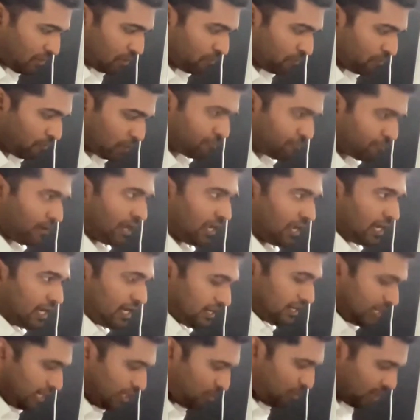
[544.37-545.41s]
for
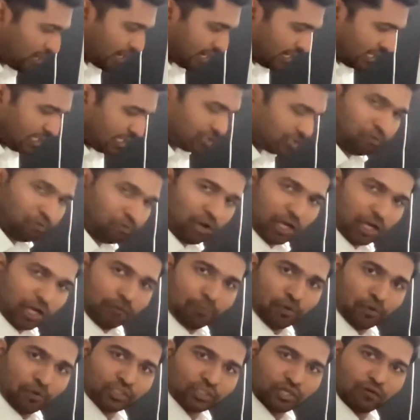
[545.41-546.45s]
500, you are getting a small
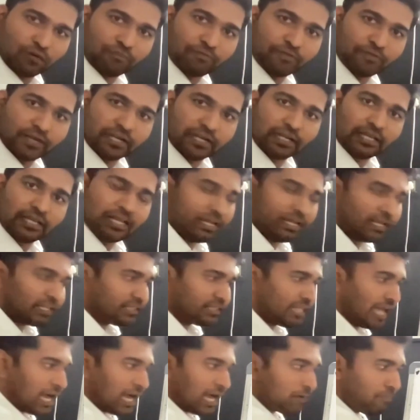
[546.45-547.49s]
portion of it.
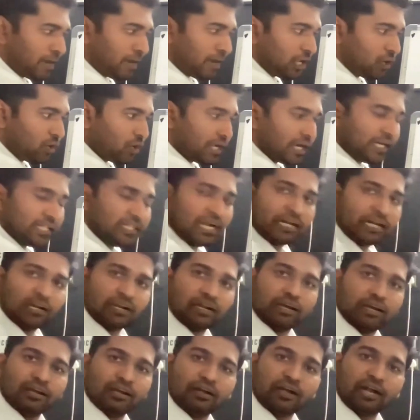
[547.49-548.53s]
Thereby, you are getting that
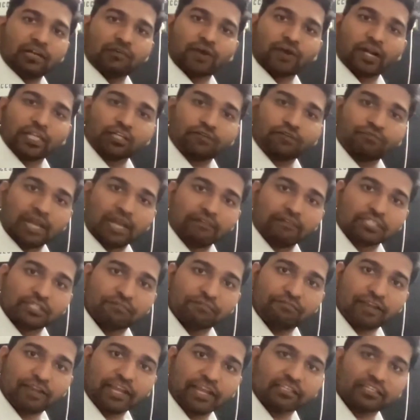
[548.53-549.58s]
advantage of
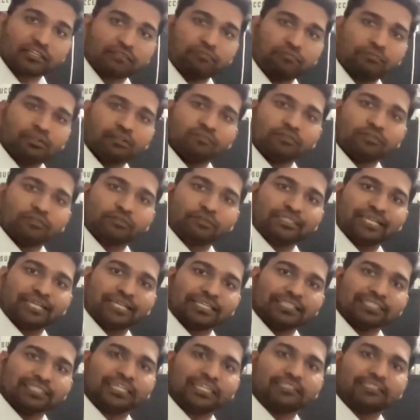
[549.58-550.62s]
diversification, which means the
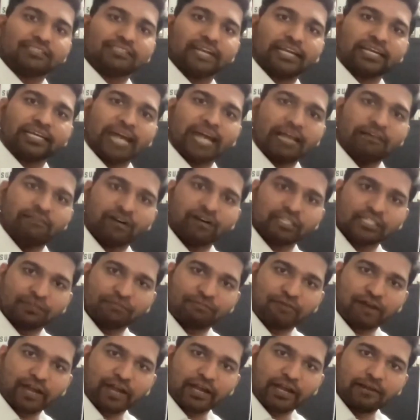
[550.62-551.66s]
risk is getting
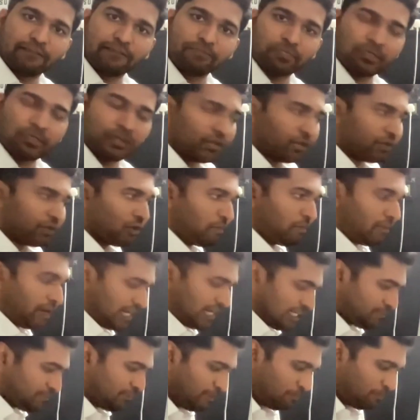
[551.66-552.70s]
diversified. Your
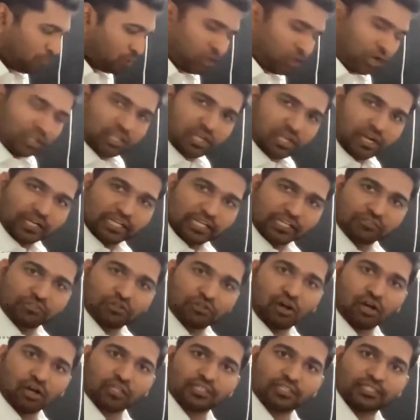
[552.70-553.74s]
money is being put on 30
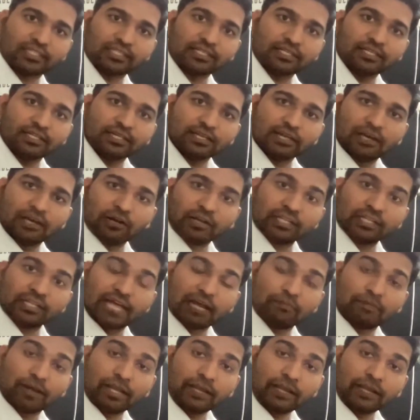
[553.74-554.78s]
stocks. Okay,
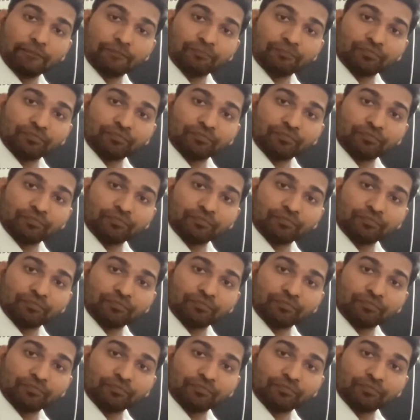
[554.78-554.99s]
thereby